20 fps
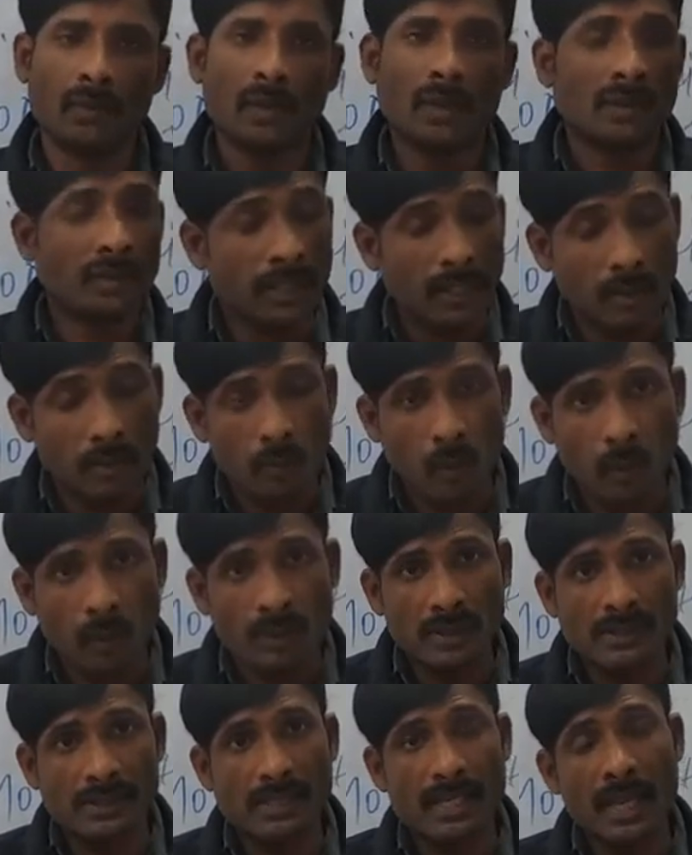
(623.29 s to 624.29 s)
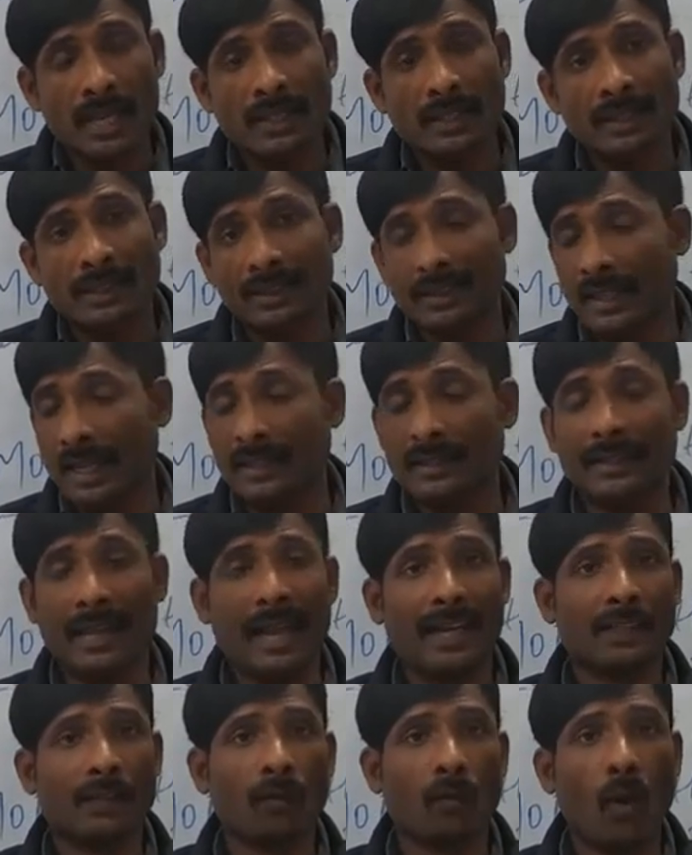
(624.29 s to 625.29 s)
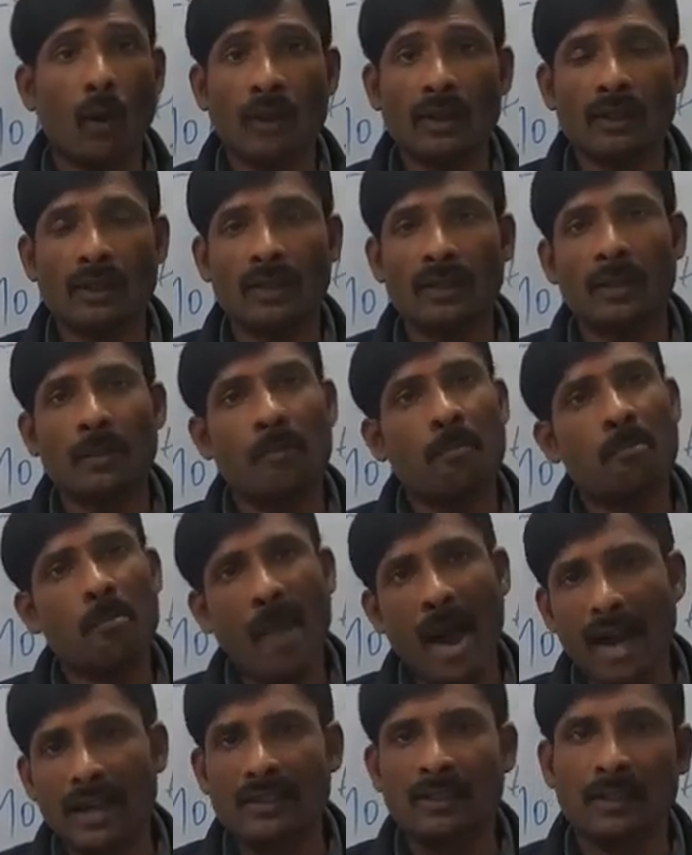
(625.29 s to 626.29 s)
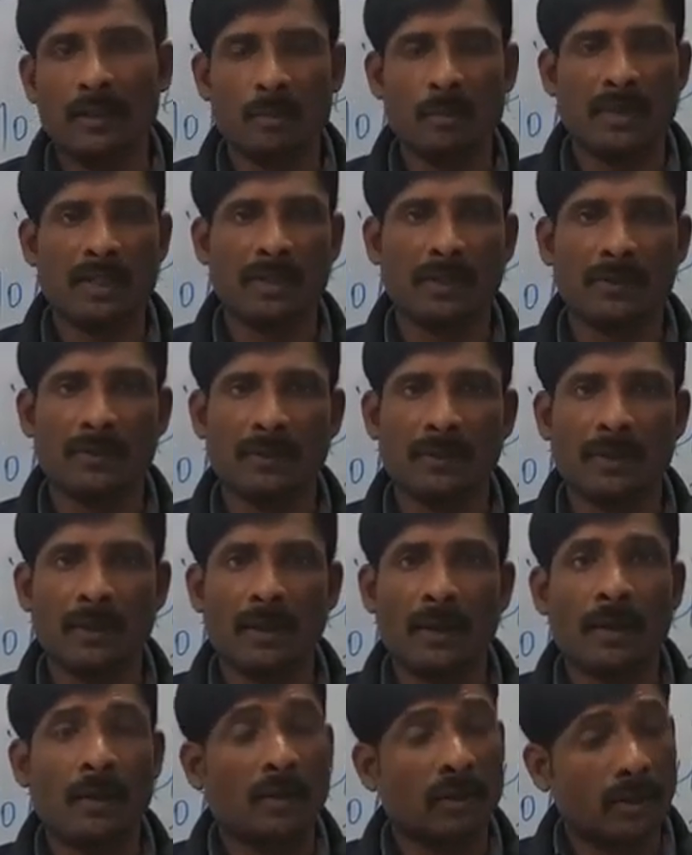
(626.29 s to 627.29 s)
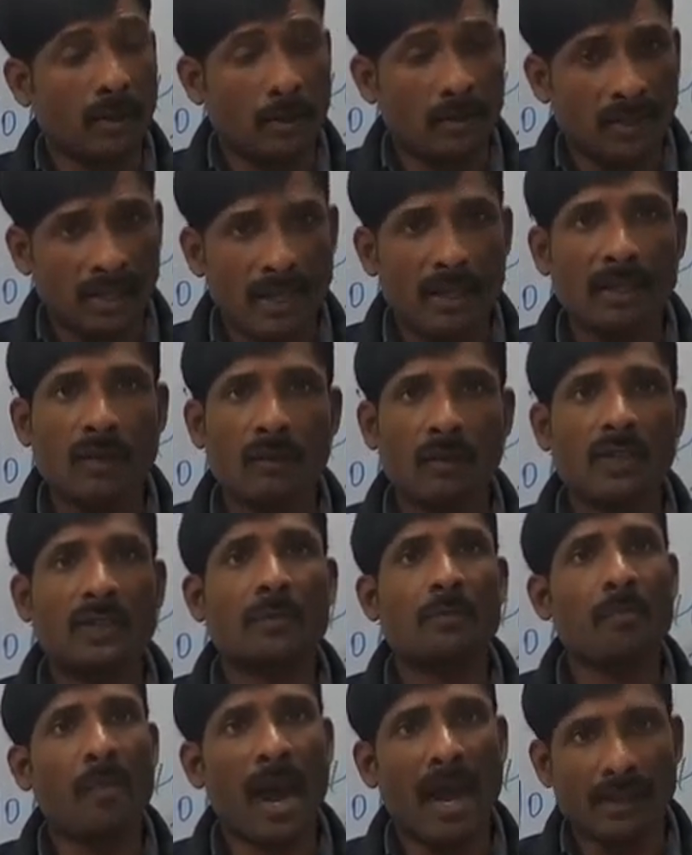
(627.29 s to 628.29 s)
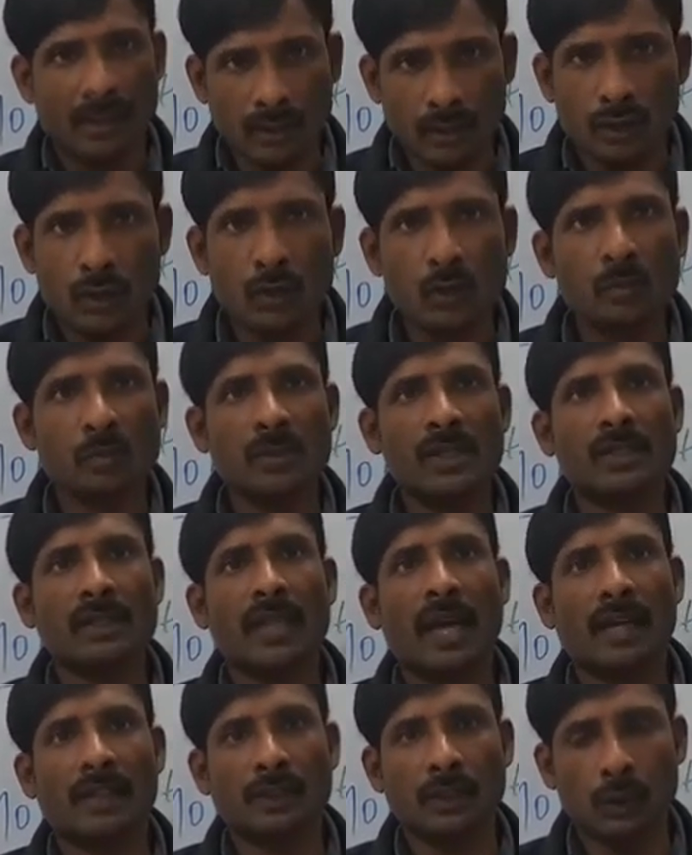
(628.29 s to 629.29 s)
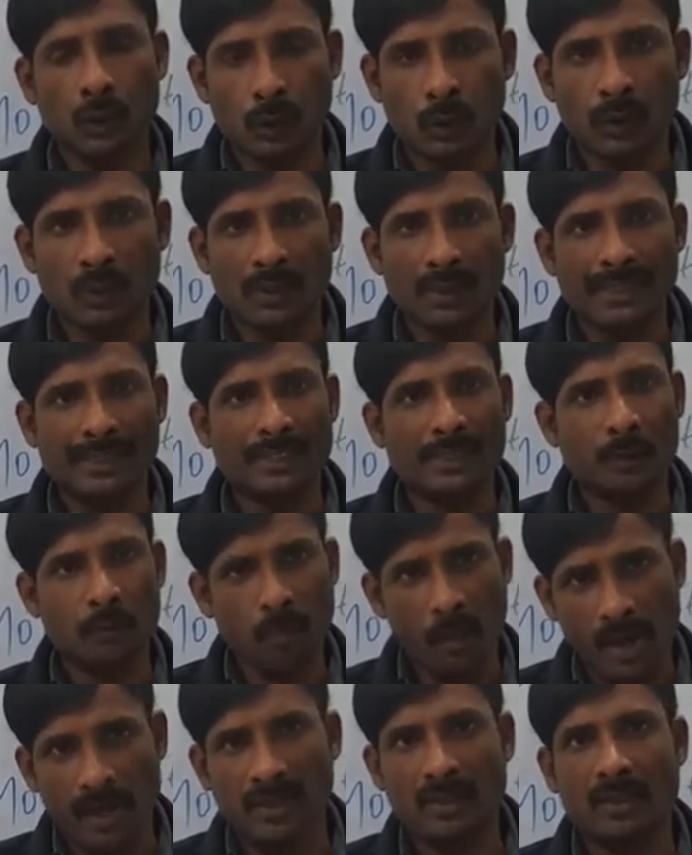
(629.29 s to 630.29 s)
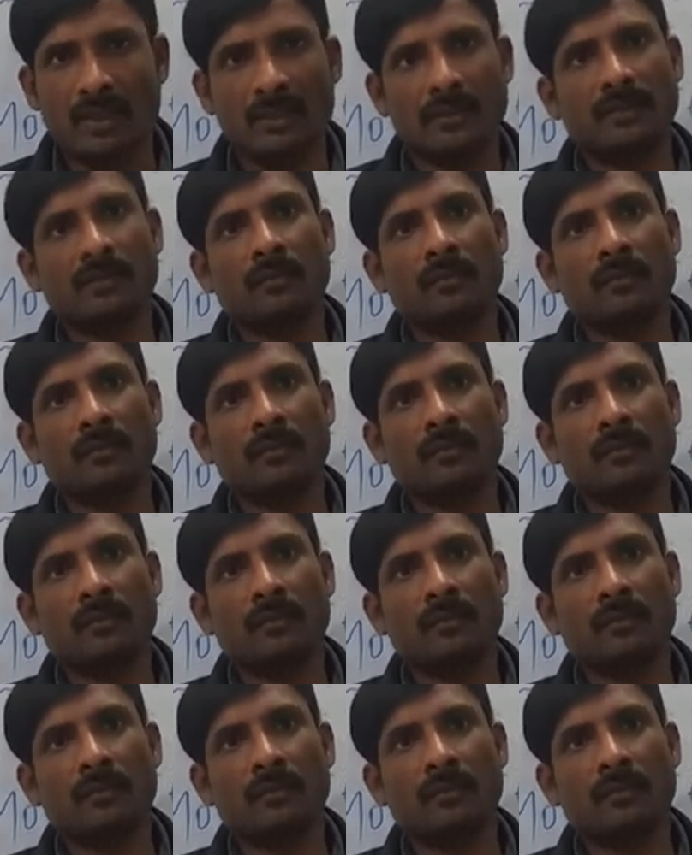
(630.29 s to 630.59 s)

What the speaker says: Then Bholi said that that won't matter me. The thing which matters to me that your respect.